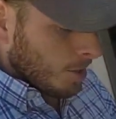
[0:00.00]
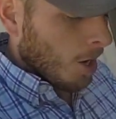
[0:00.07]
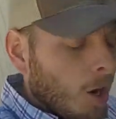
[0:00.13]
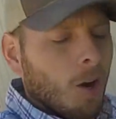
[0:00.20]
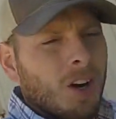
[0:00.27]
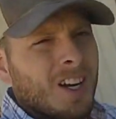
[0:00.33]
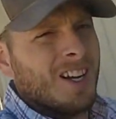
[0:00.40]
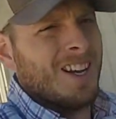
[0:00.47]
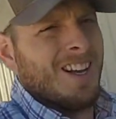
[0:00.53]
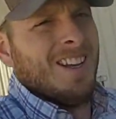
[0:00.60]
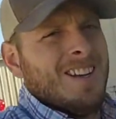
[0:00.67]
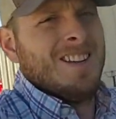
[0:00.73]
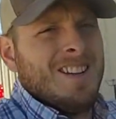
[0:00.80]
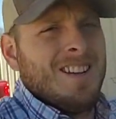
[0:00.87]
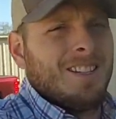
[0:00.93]
so
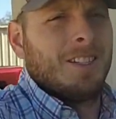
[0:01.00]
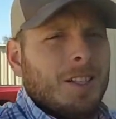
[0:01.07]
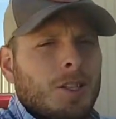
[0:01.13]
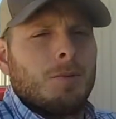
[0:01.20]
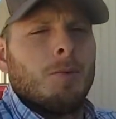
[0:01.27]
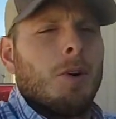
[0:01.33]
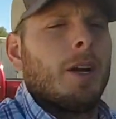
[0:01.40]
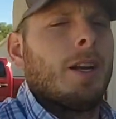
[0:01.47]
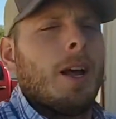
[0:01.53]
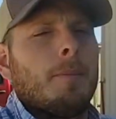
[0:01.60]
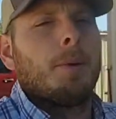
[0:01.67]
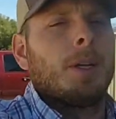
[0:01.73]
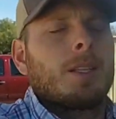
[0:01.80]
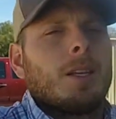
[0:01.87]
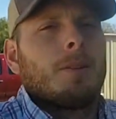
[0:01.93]
this morning I
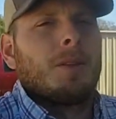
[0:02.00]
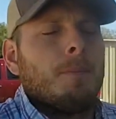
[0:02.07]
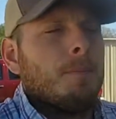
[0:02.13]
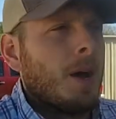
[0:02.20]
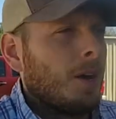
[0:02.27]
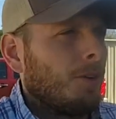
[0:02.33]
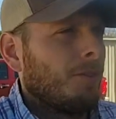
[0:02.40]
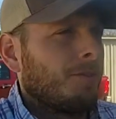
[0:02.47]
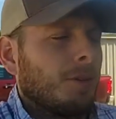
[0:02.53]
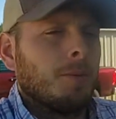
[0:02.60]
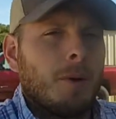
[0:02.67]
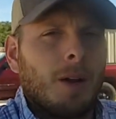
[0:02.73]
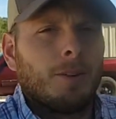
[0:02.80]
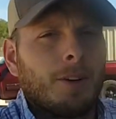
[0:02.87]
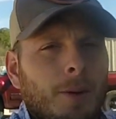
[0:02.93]
picked up the metal from
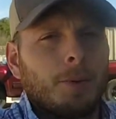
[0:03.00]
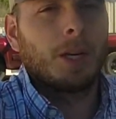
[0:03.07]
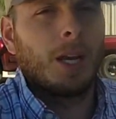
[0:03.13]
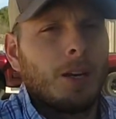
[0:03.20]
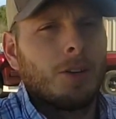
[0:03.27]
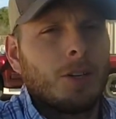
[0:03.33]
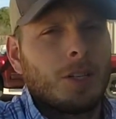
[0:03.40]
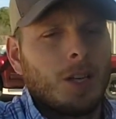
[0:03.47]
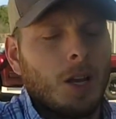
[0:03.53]
the metal fabricators.